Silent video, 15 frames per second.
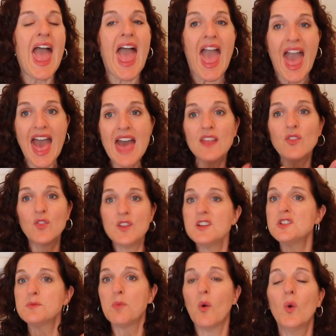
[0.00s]
at
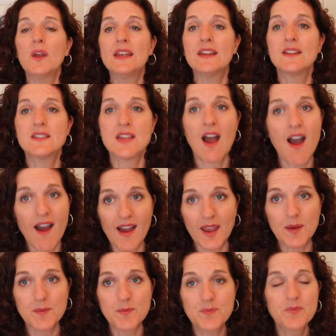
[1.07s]
this point in
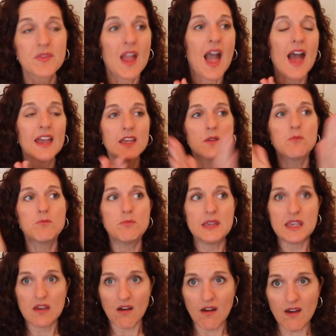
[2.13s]
time, I am
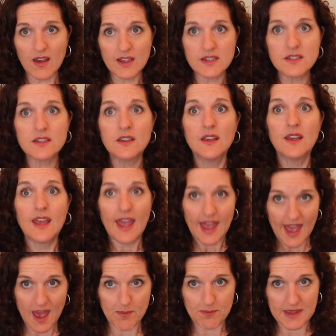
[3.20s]
beyond
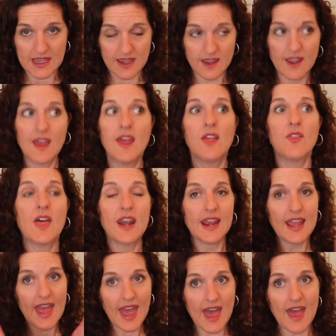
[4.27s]
happy that I
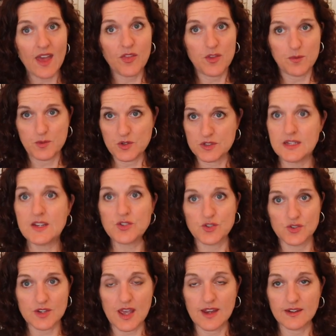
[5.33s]
had the procedure
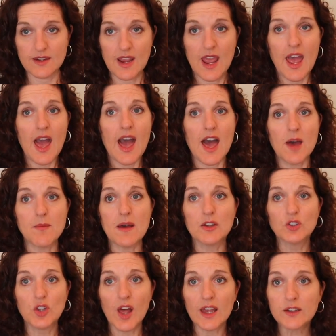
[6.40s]
done. A
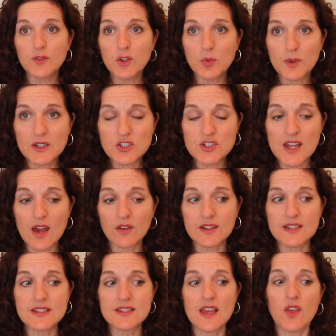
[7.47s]
lot of you reached out
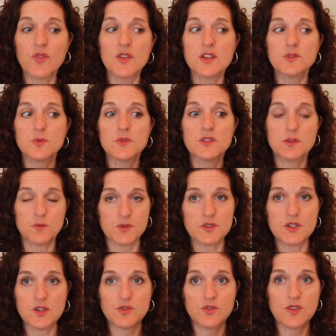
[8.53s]
and said this was a
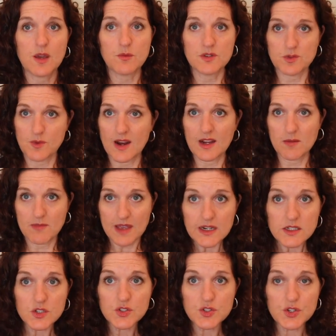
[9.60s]
procedure that was
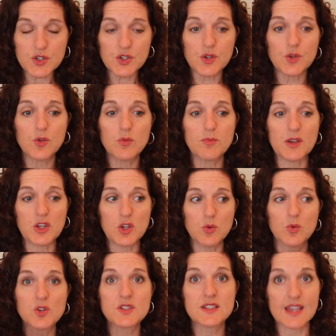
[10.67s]
recommended to you, but you
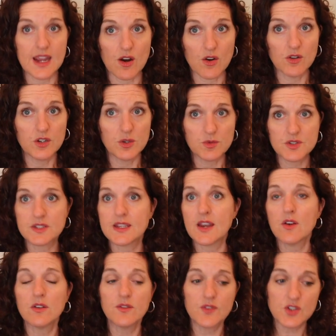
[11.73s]
were scared. You were
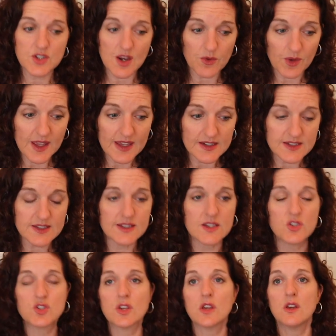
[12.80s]
scared of the general
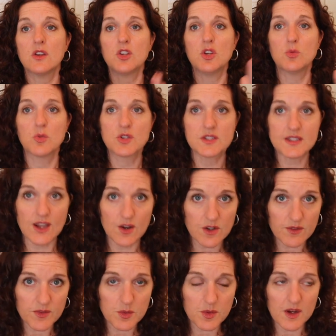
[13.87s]
anesthesia, you were scared
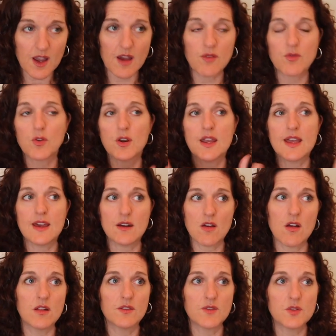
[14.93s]
of the recovery and
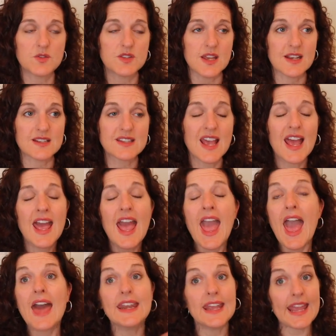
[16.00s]
all of those things.
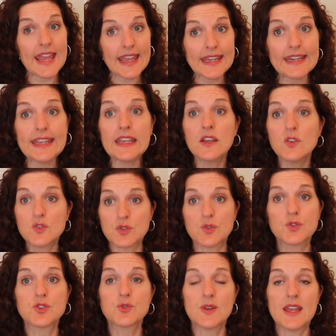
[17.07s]
And any
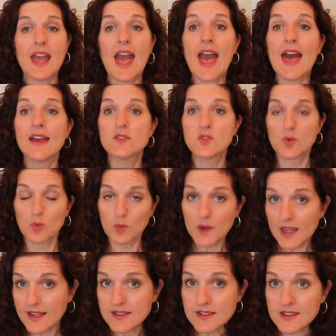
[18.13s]
surgery has
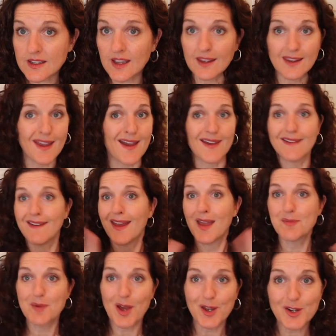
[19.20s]
risk. Again,
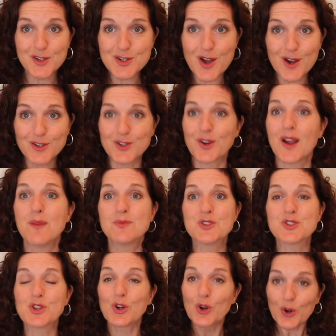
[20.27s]
I'm not a doctor, I'm
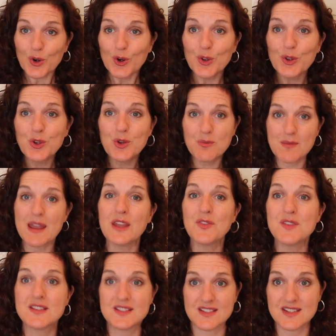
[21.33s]
just a girl who made
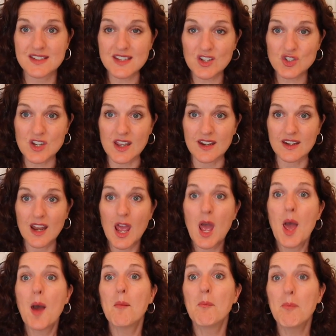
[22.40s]
this decision.
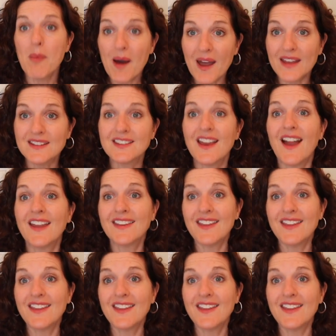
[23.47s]
But I